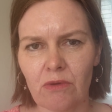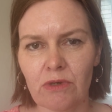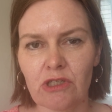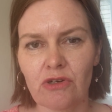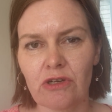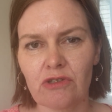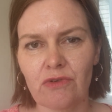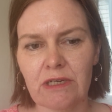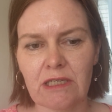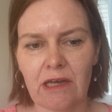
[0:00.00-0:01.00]
we turn to
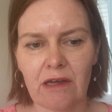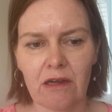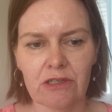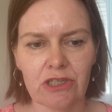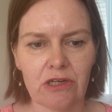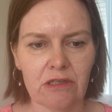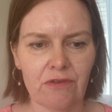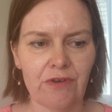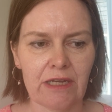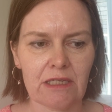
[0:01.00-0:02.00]
our psychological
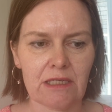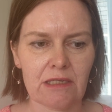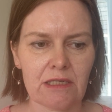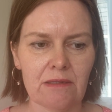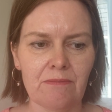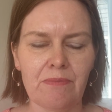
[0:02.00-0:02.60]
defenses.